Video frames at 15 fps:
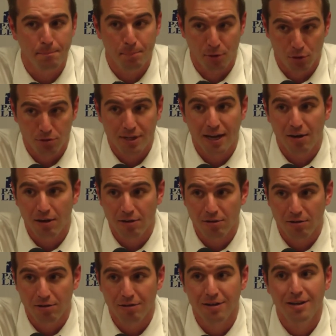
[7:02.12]
build
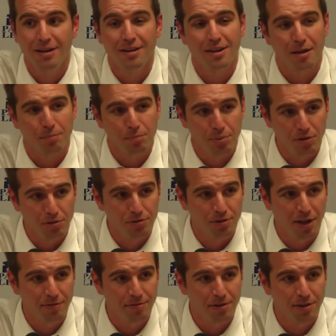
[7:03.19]
character that build
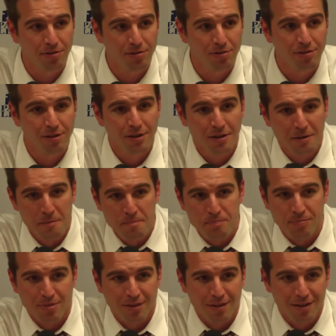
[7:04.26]
toughness
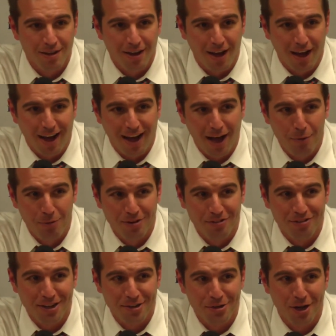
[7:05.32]
i wouldn't
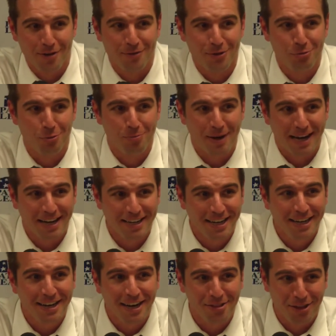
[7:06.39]
say none of us were
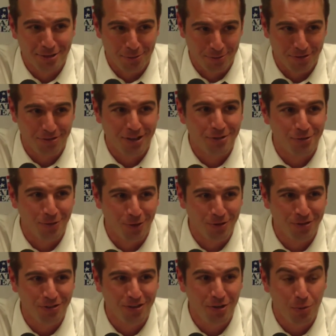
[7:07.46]
panicking i think there was a sense of
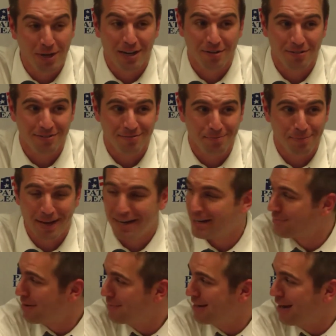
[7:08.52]
urgency we didn't
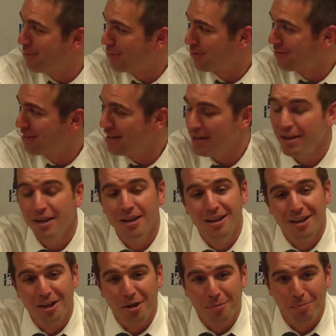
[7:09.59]
panic maybe outwardly mm-hmm
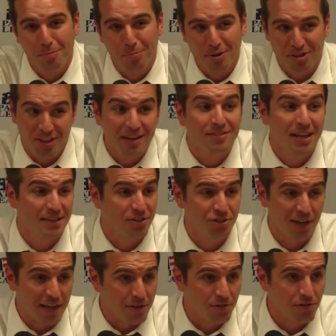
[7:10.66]
but things had to
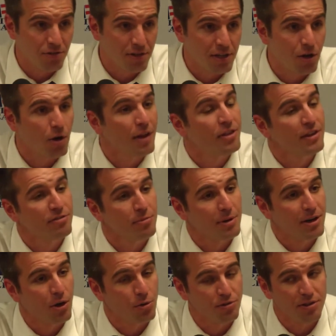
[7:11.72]
change. You know, I think from a
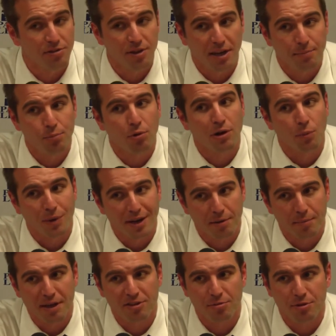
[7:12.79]
coaching standpoint, we had to
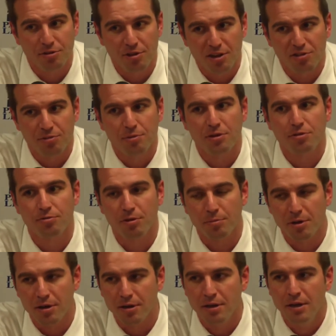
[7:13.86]
make some adjustments from
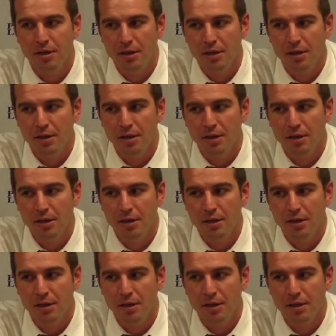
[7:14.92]
a